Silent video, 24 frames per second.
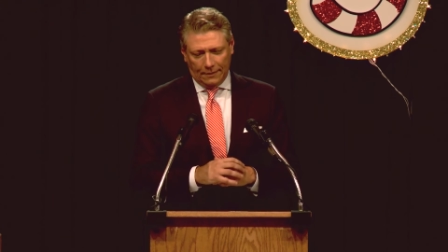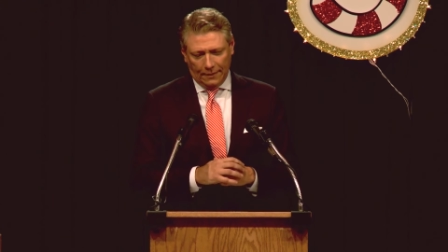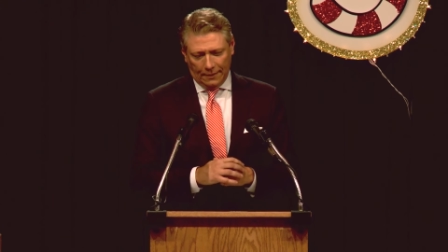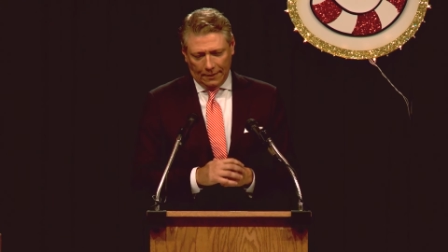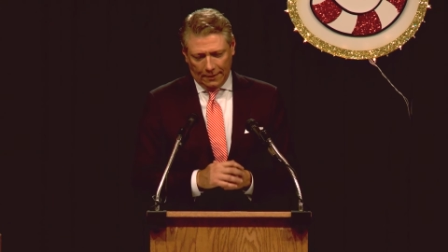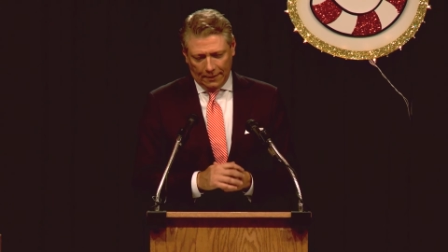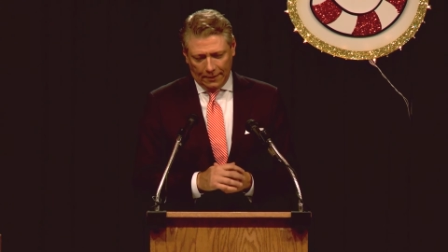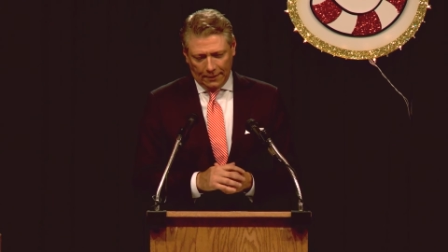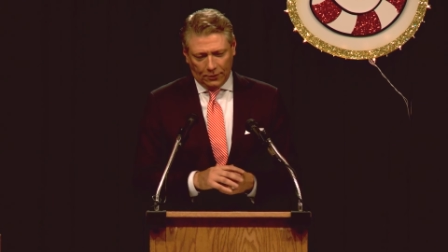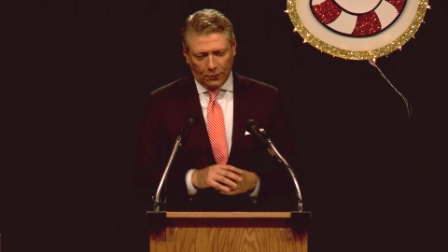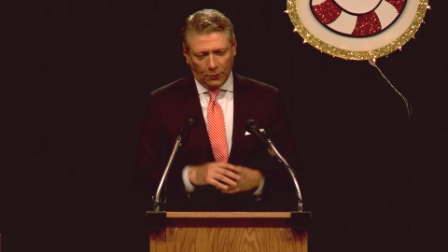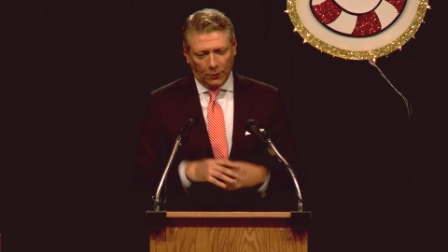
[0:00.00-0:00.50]

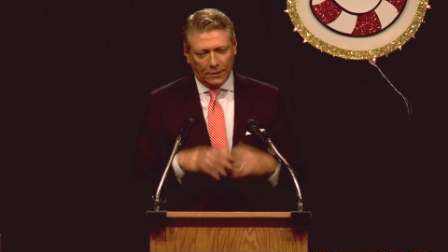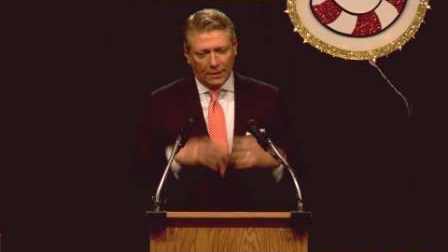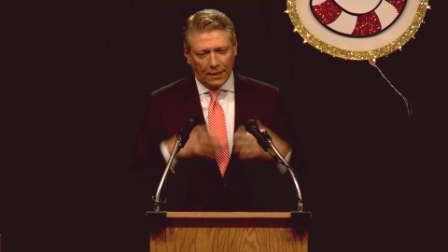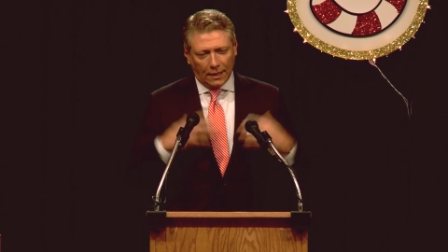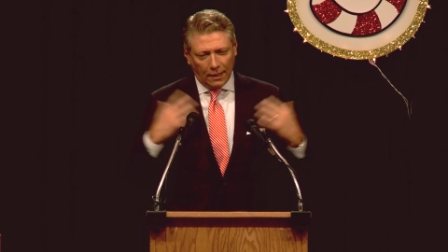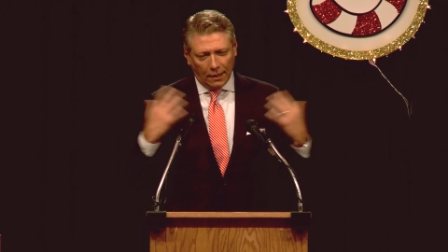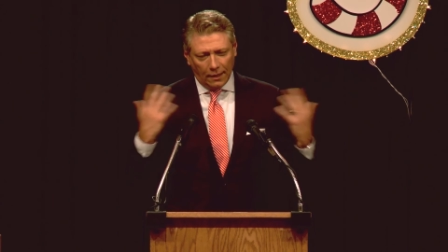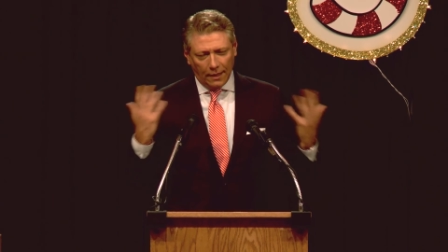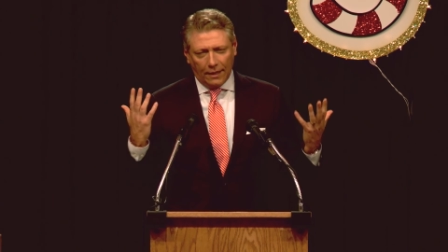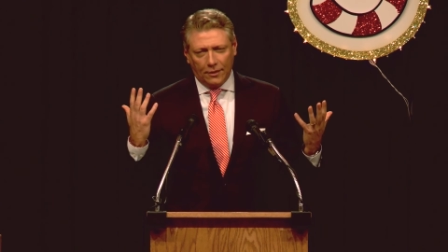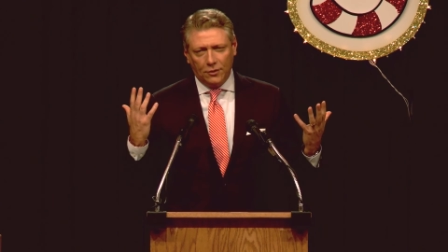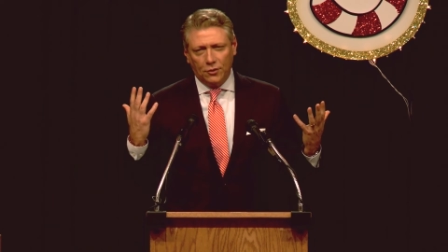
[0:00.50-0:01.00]
So it's a
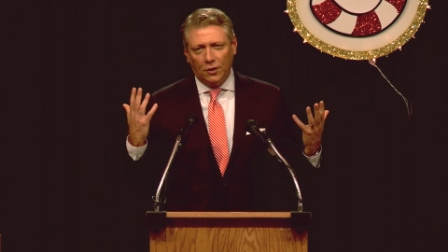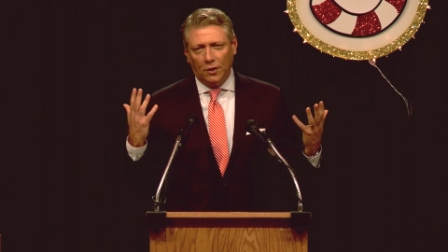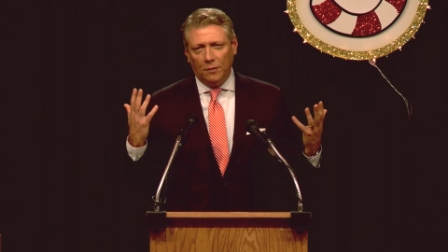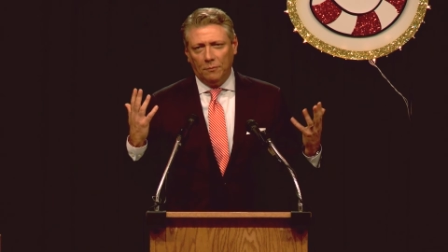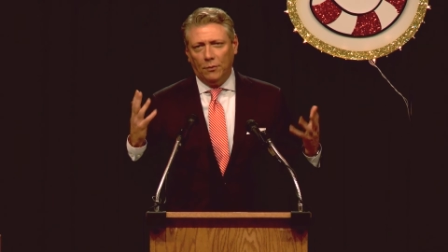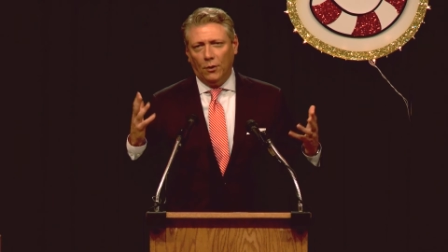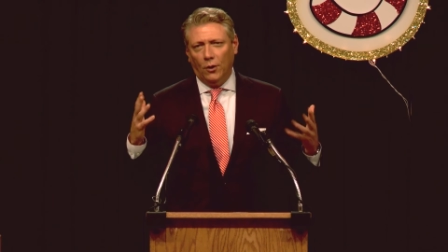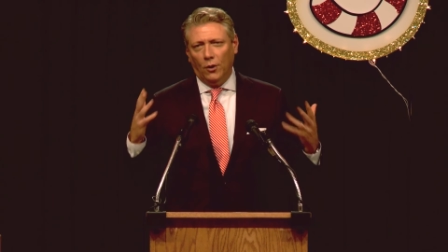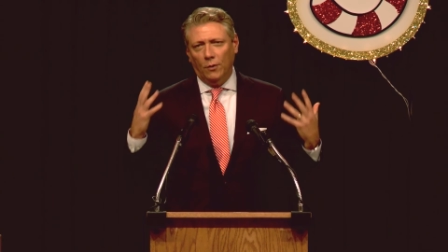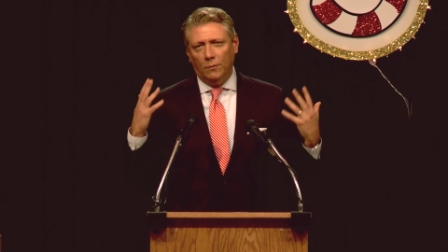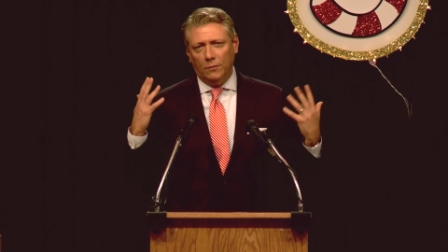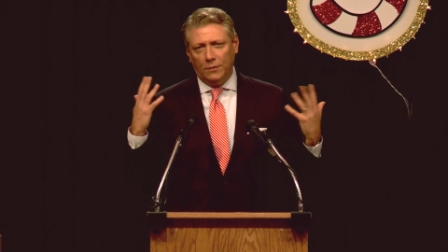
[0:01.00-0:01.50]
collection of
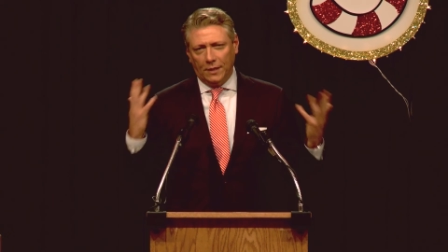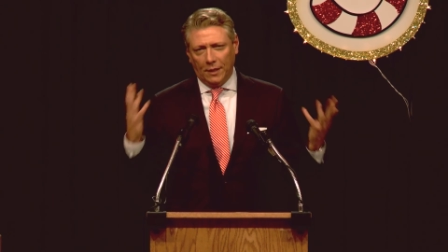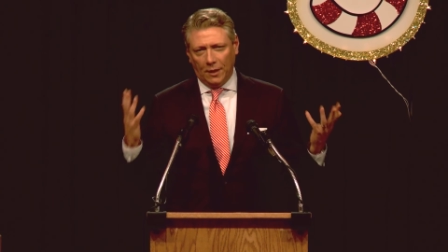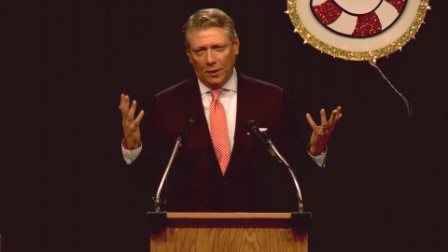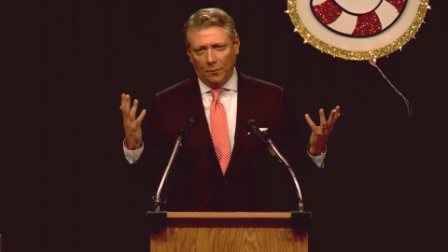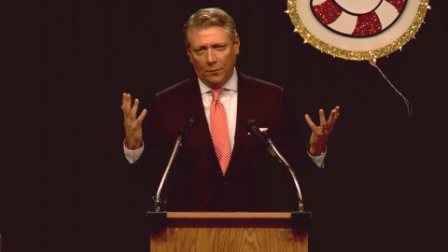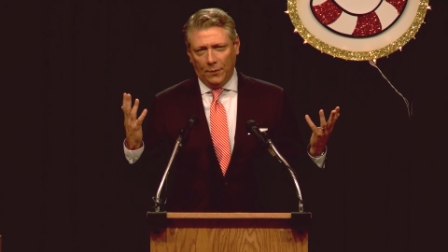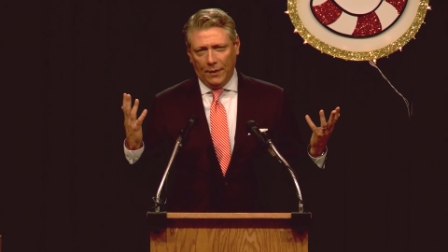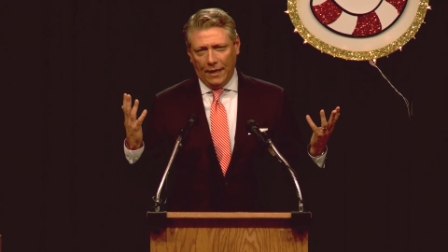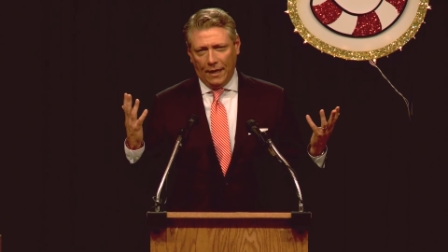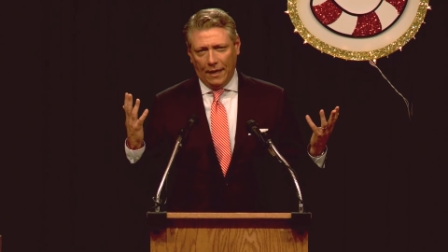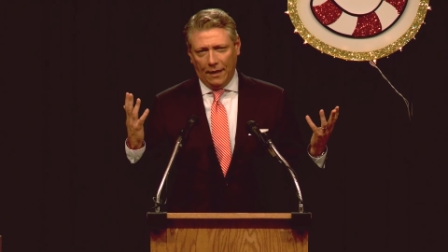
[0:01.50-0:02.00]
poems, and
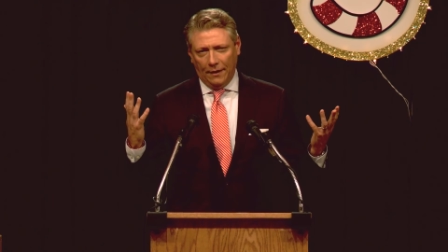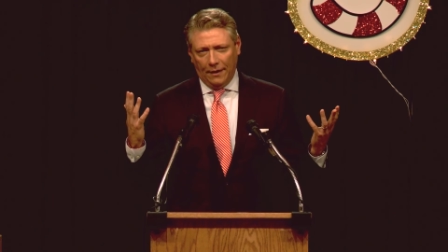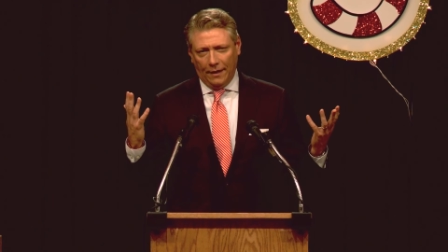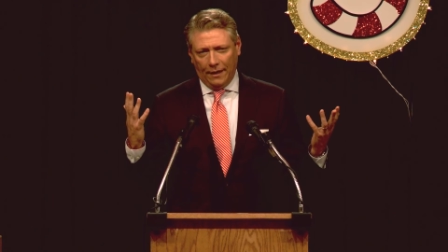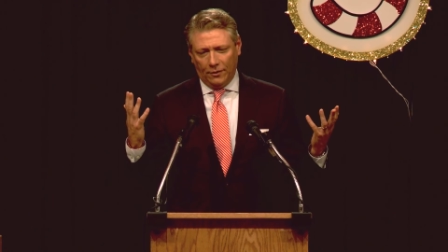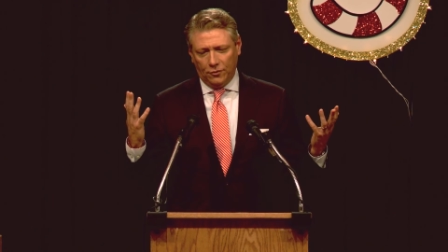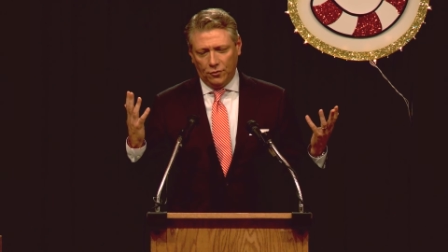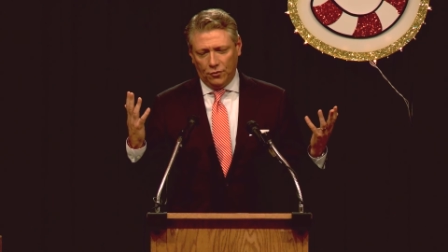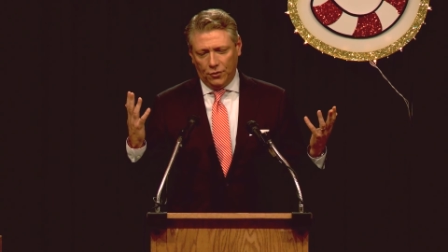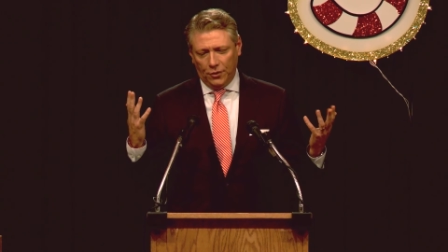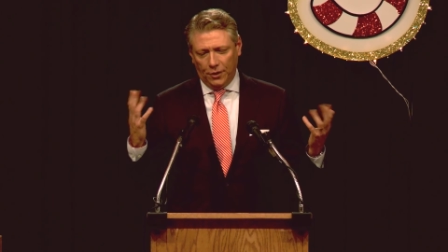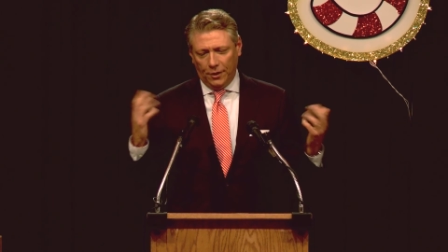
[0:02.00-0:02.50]
it'll be out
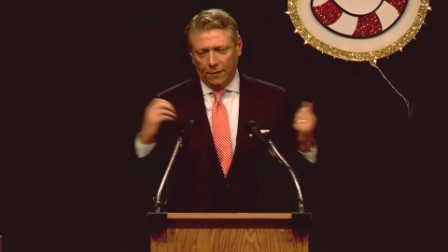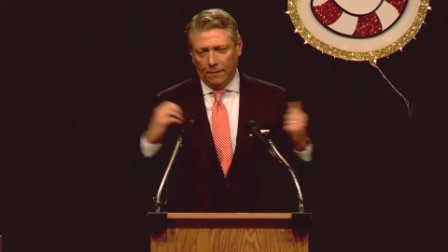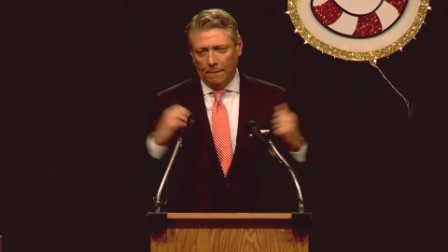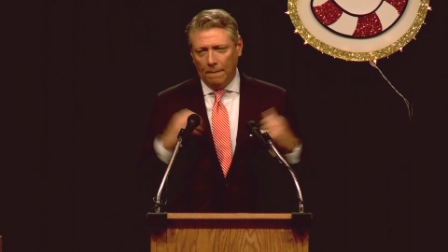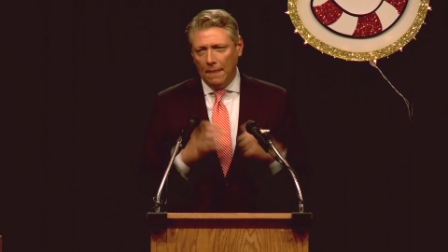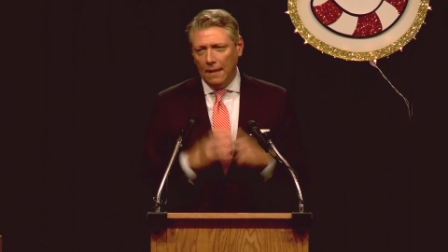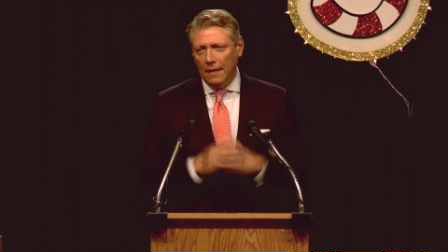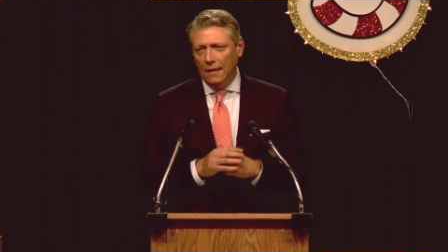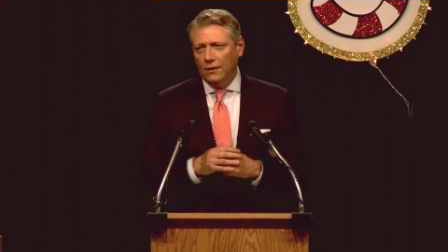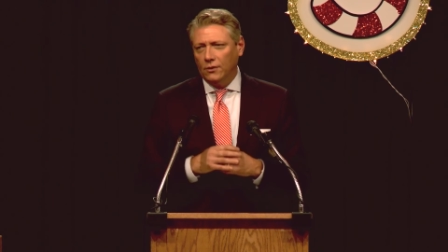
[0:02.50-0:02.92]
next year.